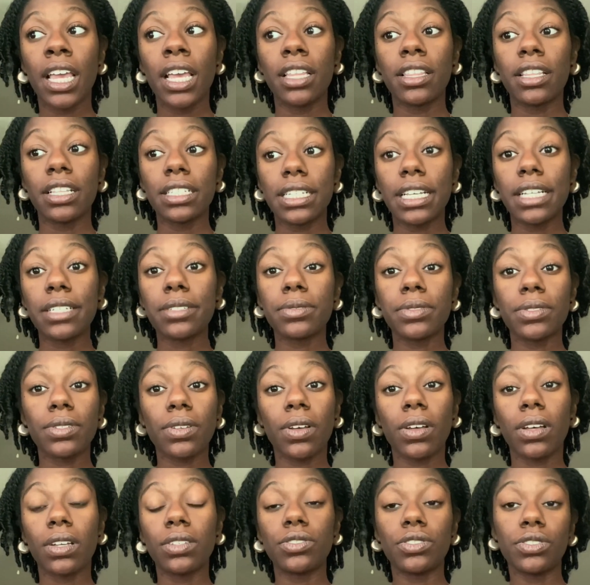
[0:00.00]
The test was
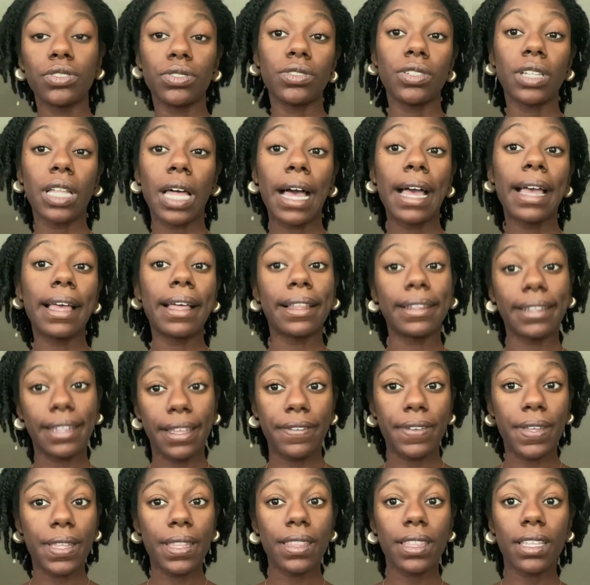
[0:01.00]
on July
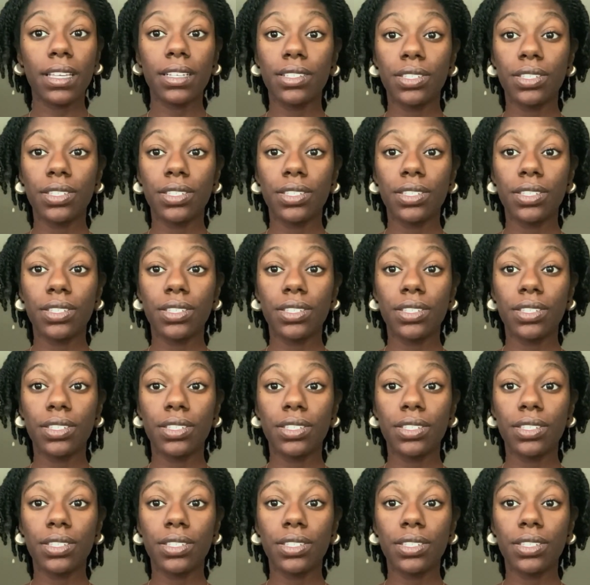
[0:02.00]
11th.